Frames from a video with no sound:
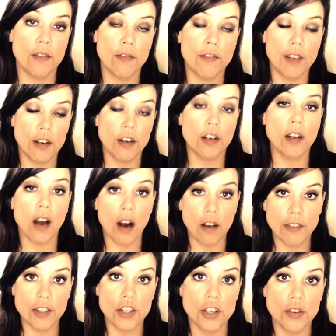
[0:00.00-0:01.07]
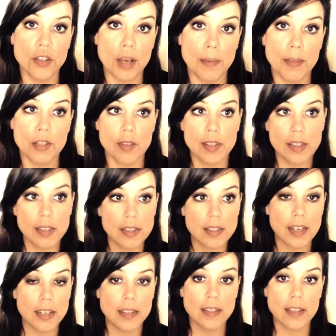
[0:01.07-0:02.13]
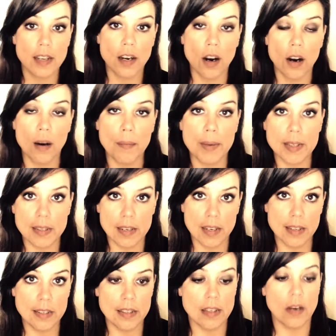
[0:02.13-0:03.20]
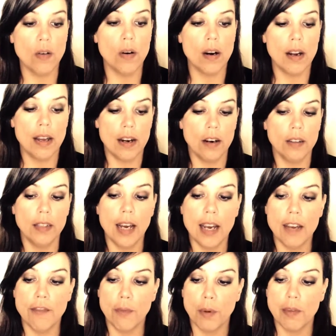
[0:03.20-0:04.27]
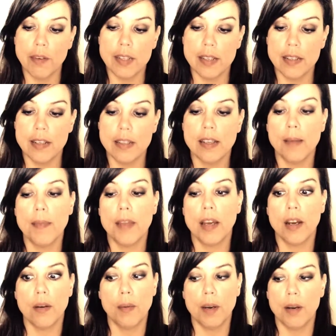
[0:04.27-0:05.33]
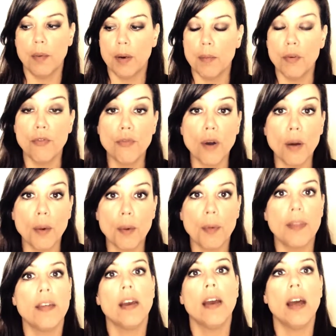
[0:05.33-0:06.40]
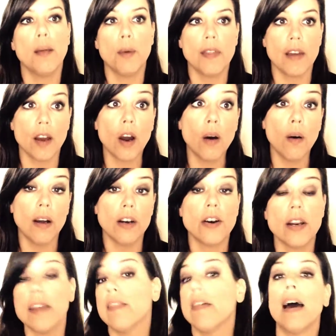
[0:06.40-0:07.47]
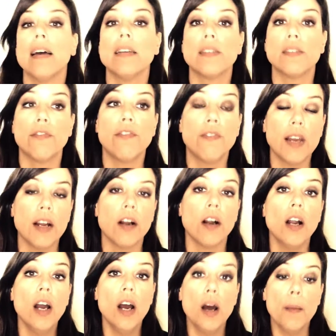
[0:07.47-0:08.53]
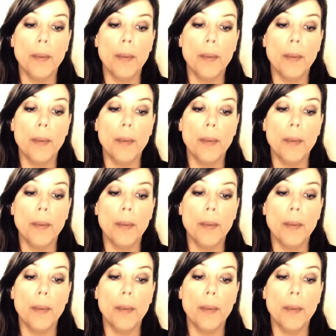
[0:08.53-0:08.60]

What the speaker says: Fear often shows up as resistance in our business or in our life. We're resisting something or we don't want to move forward with it. And we think, oh, underneath that is fear.